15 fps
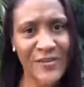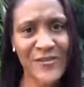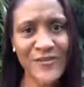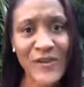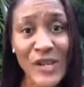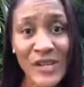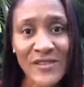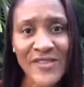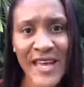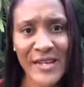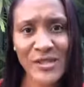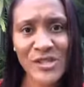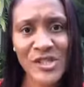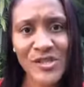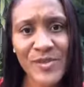full of
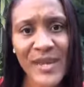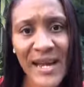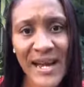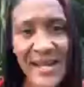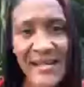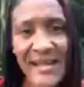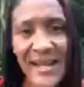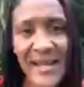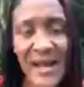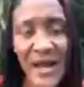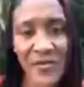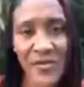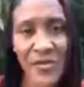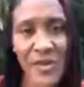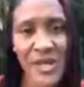energy behind that
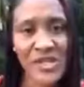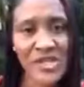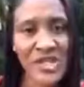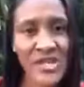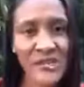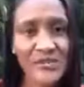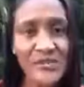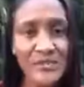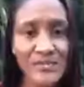affirmation